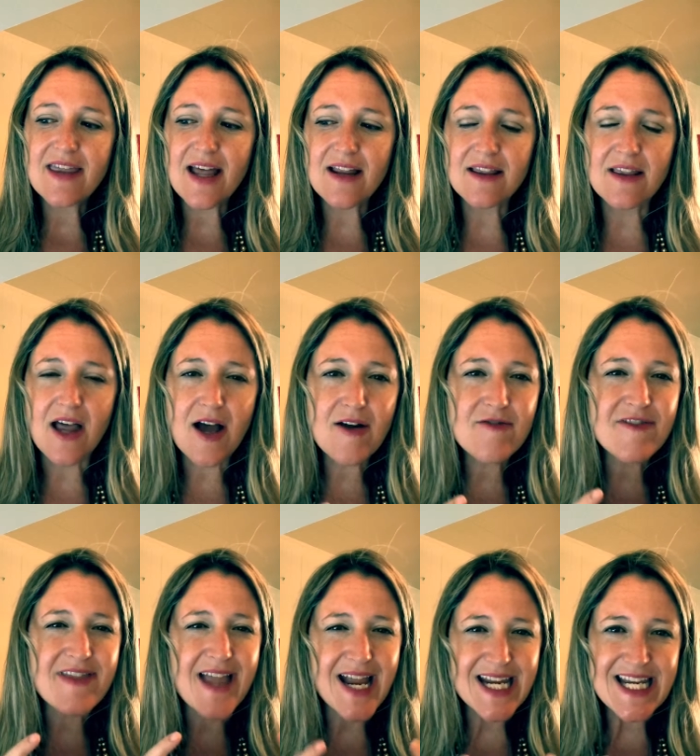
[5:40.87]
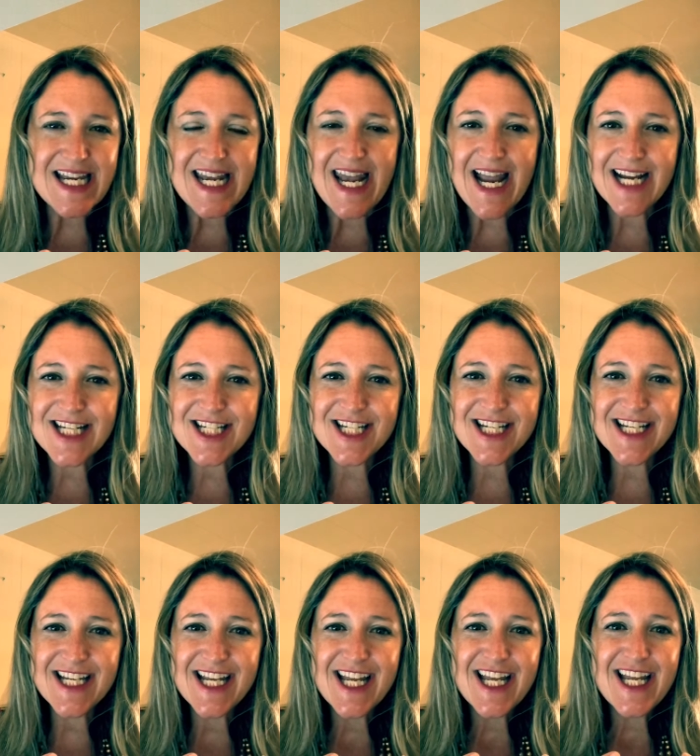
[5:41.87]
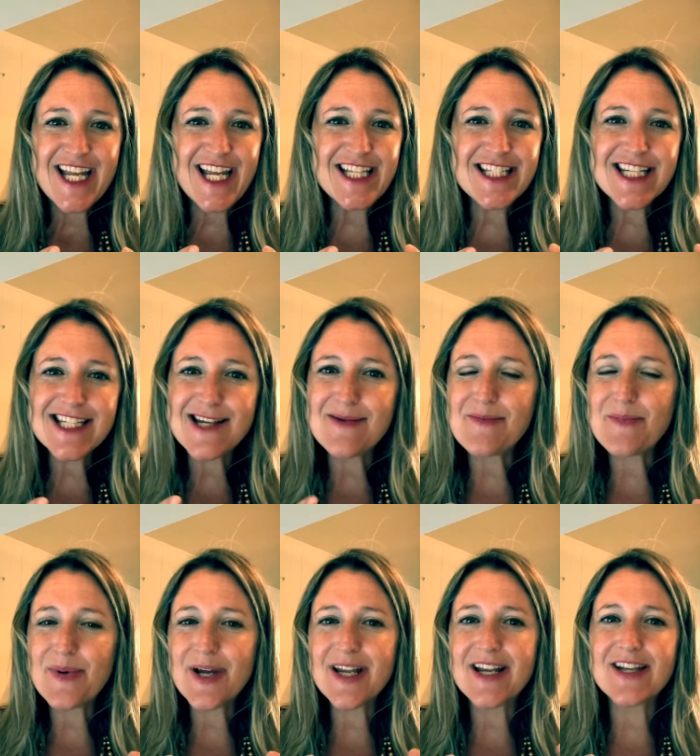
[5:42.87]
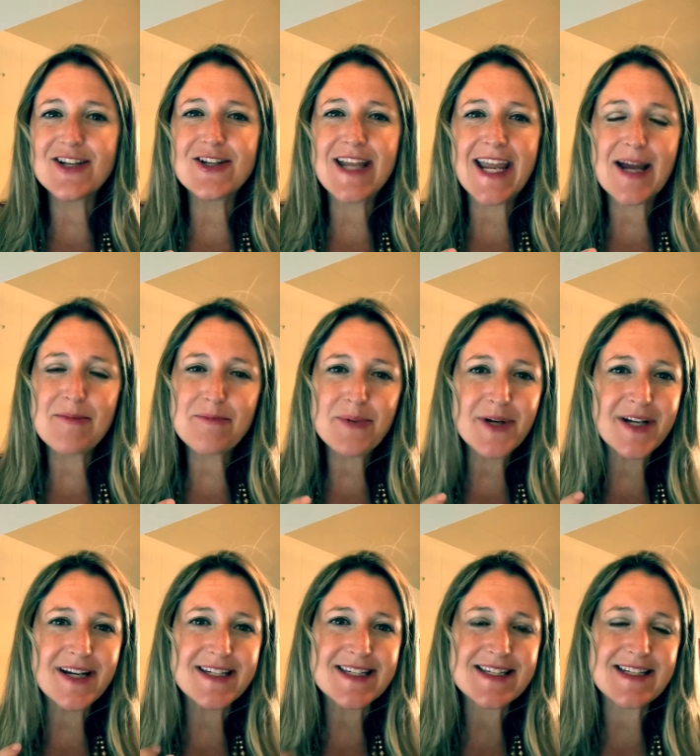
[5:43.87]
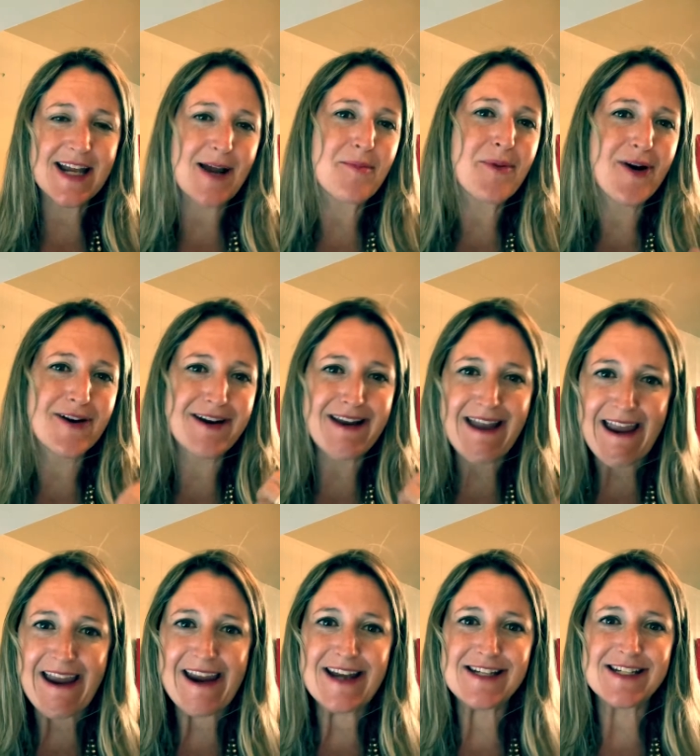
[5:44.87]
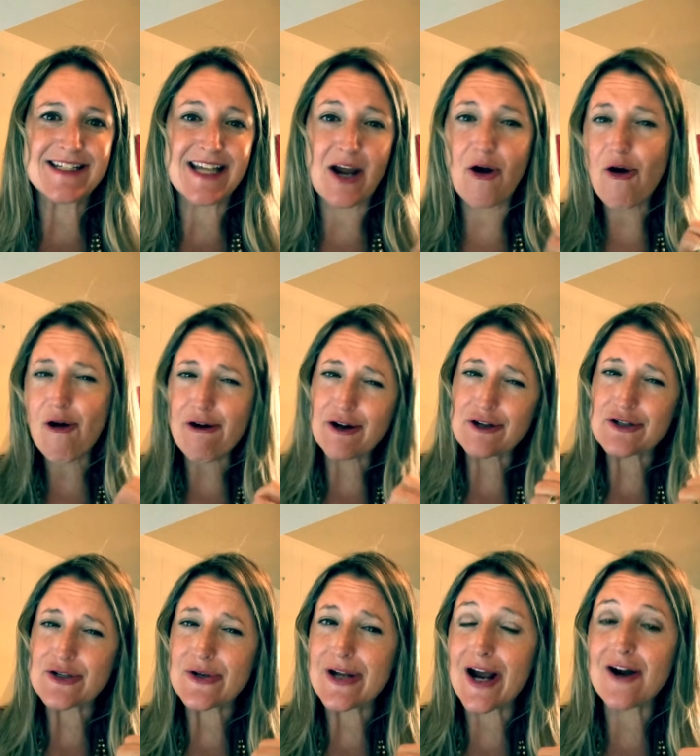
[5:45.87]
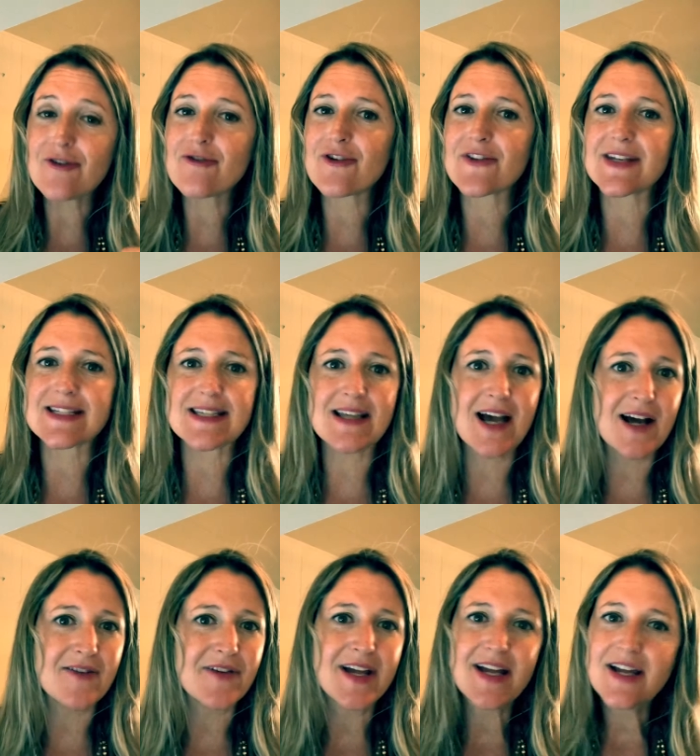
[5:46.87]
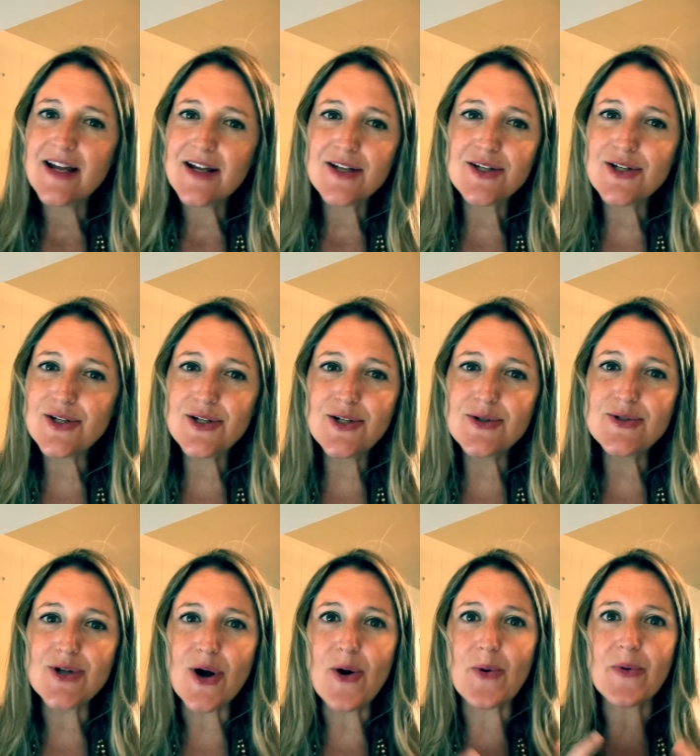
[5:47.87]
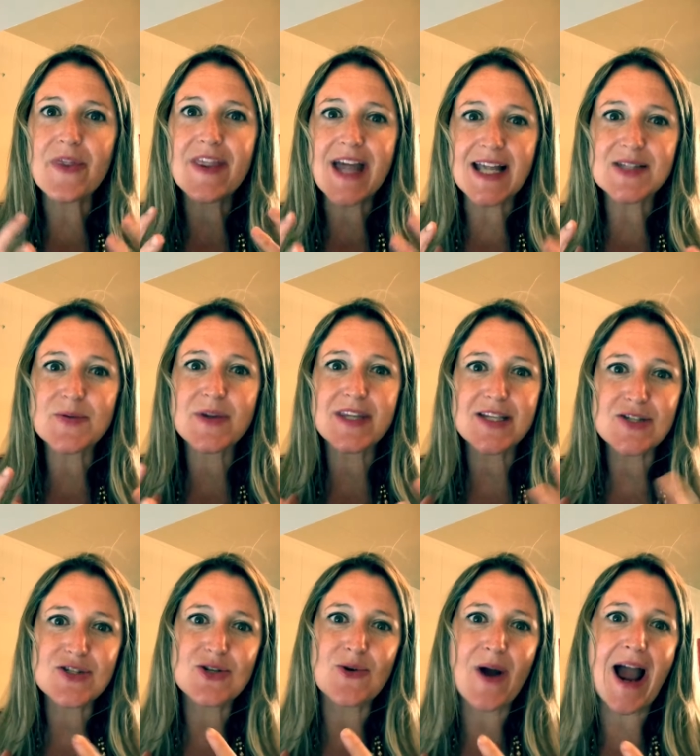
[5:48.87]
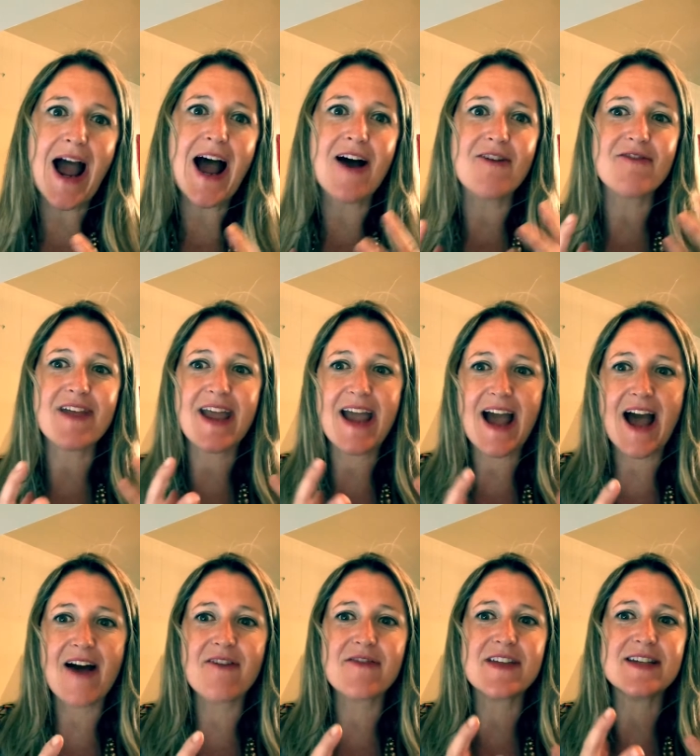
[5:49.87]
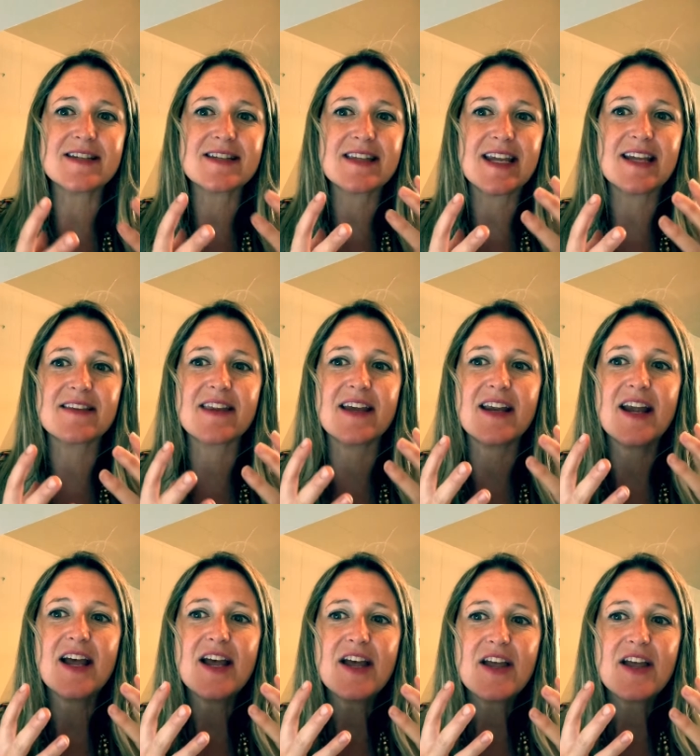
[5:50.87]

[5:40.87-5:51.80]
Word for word: that love and that connection, it doesn't put you can't put a stamp on an age and say, "Oh, you're too young for this love." you, you don't that's what these two have they have this thing that